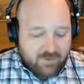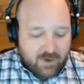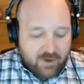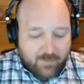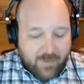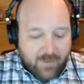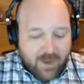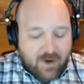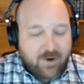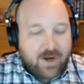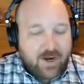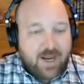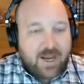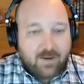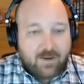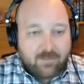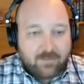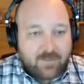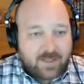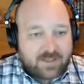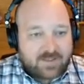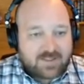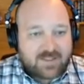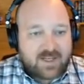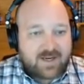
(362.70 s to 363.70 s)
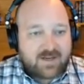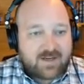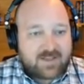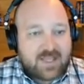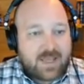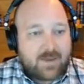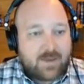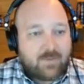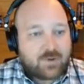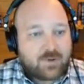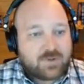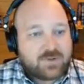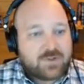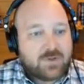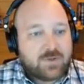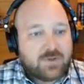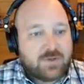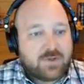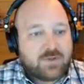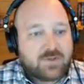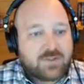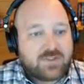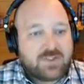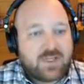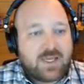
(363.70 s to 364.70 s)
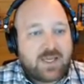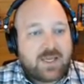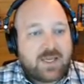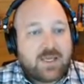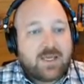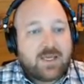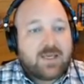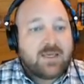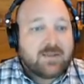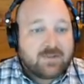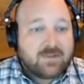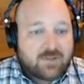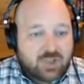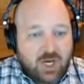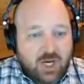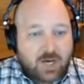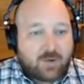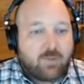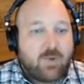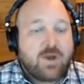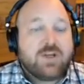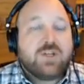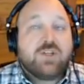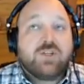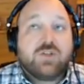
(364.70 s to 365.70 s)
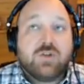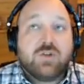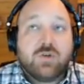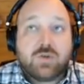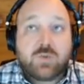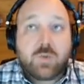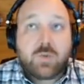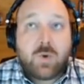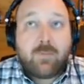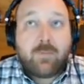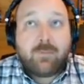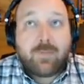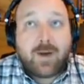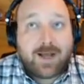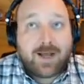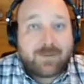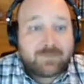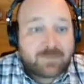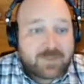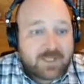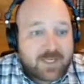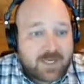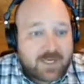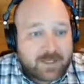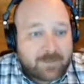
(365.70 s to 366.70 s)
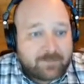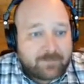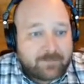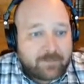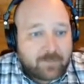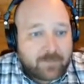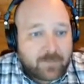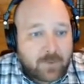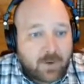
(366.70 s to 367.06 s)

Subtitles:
better name instead of table 2, you'll see check register is what pops up.